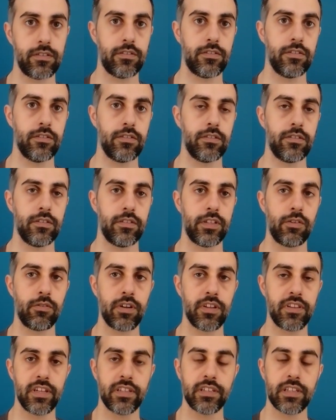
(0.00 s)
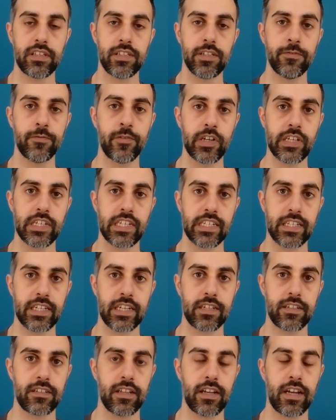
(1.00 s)
The only thing that differs is
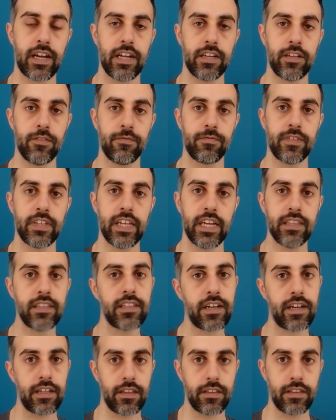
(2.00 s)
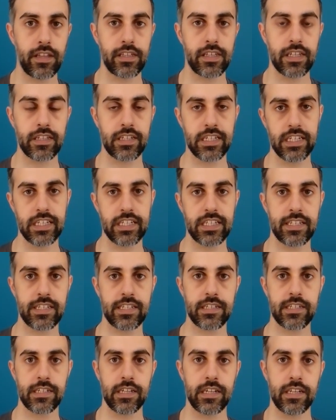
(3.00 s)
the kind of data that
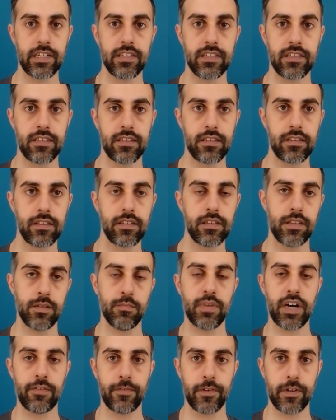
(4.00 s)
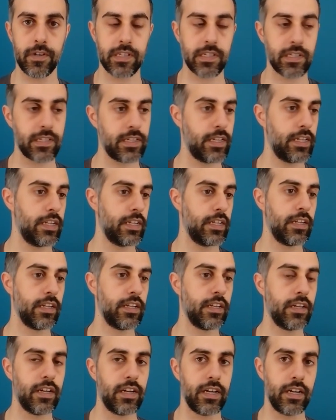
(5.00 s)
exists in the buffers.
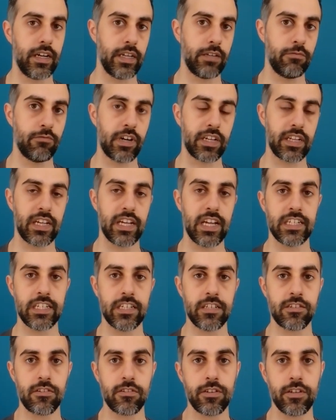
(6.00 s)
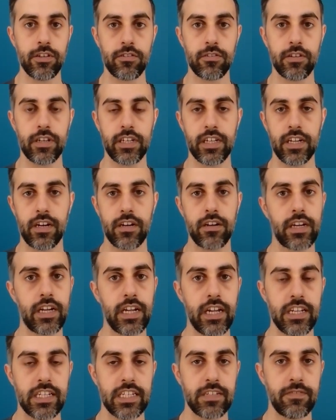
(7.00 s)
In one case it's audio, in the other
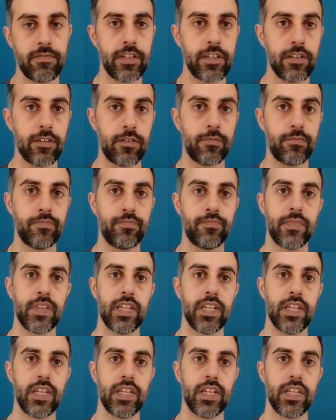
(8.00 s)
case it's video.